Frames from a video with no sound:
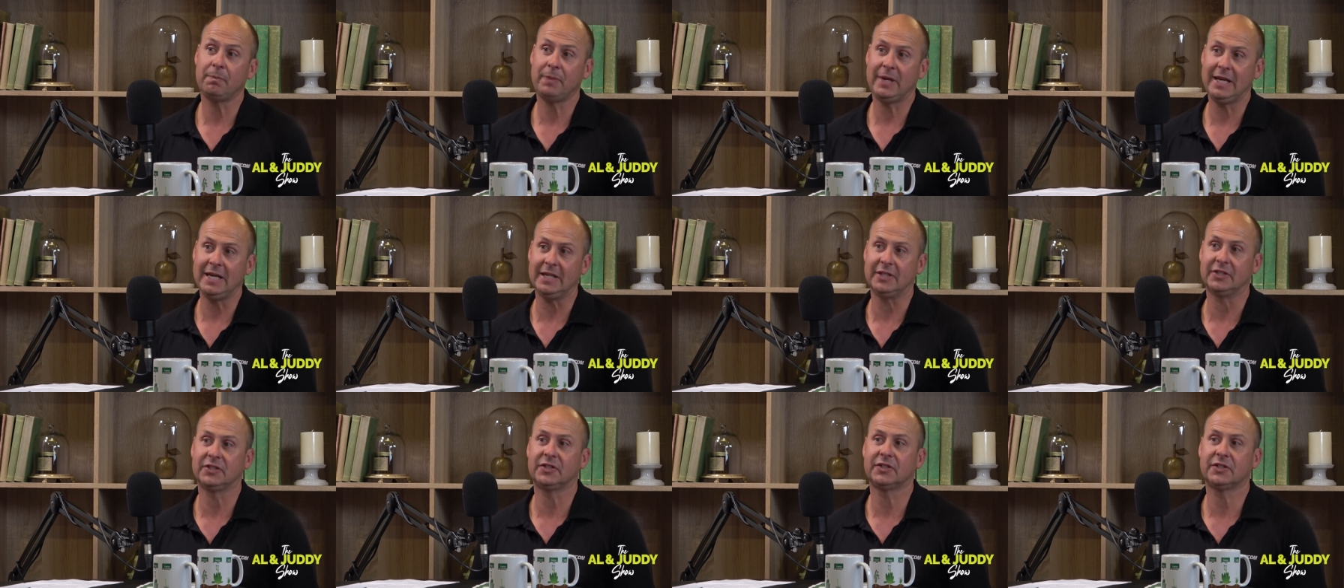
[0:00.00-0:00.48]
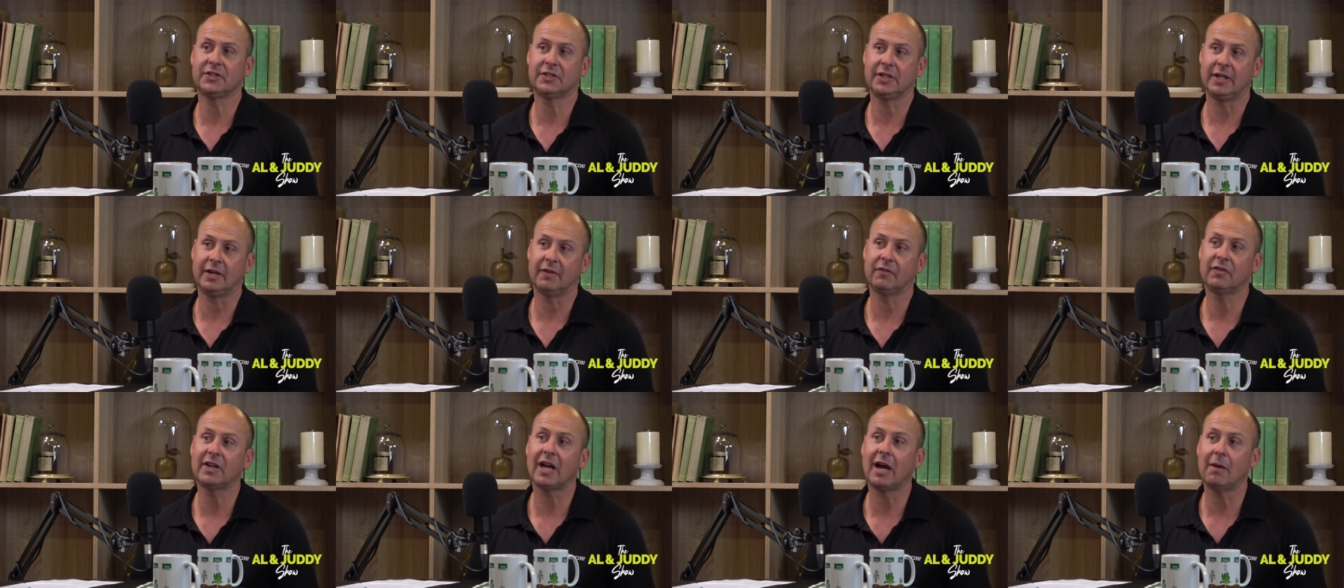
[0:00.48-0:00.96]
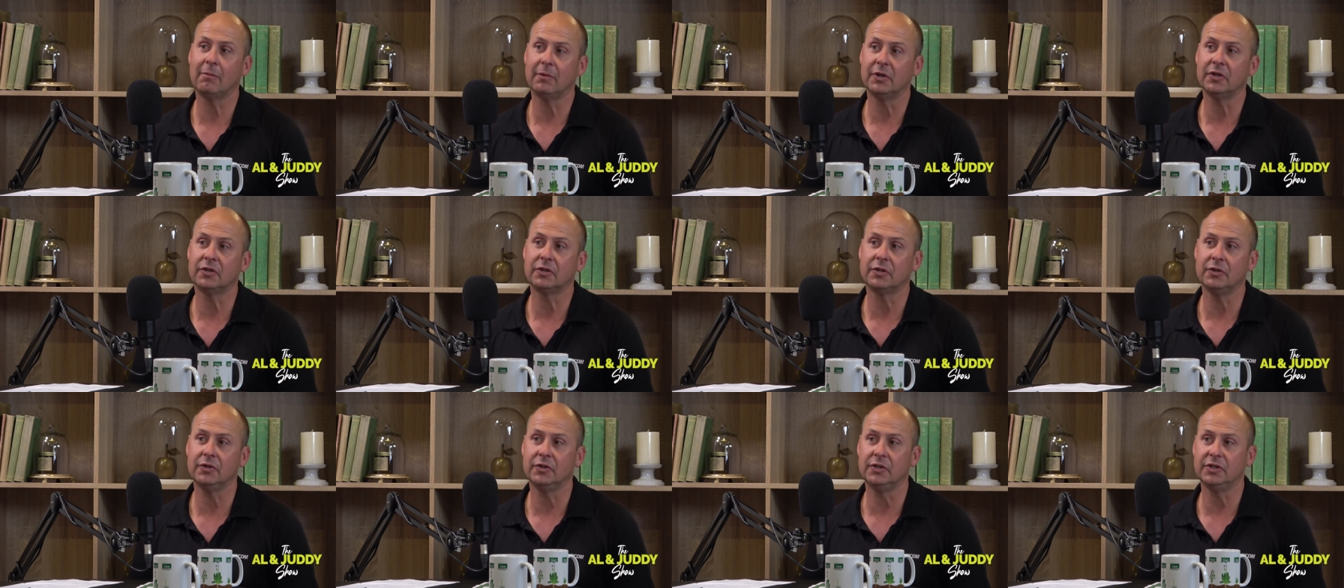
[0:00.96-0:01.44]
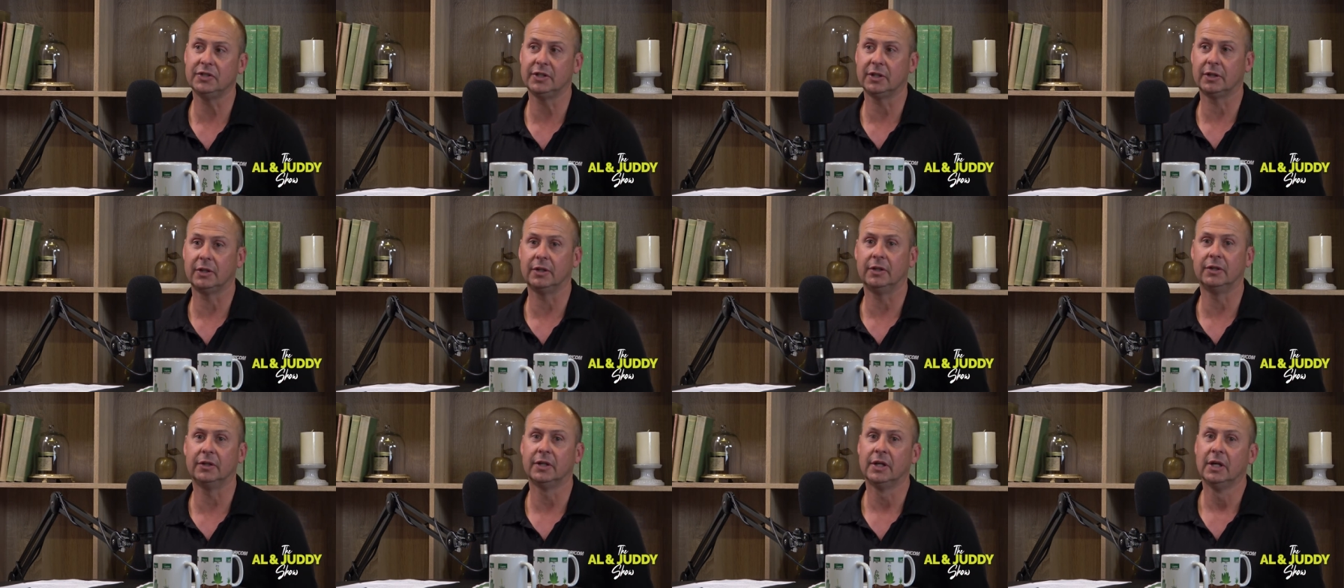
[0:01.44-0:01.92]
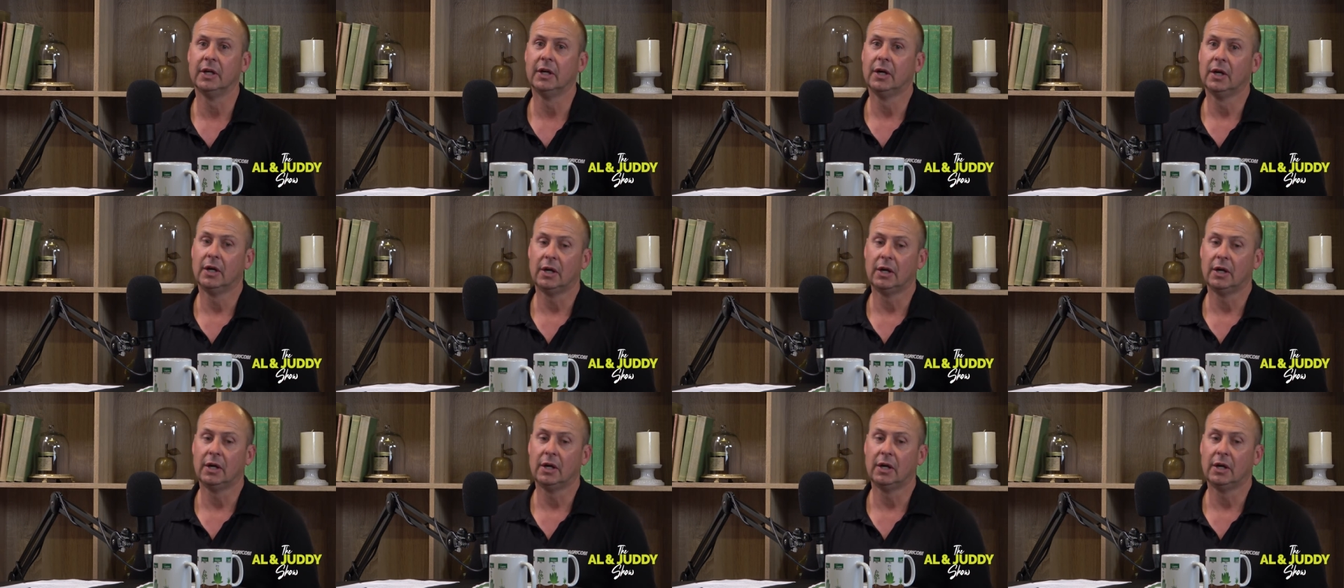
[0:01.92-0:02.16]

pests that have come into New Zealand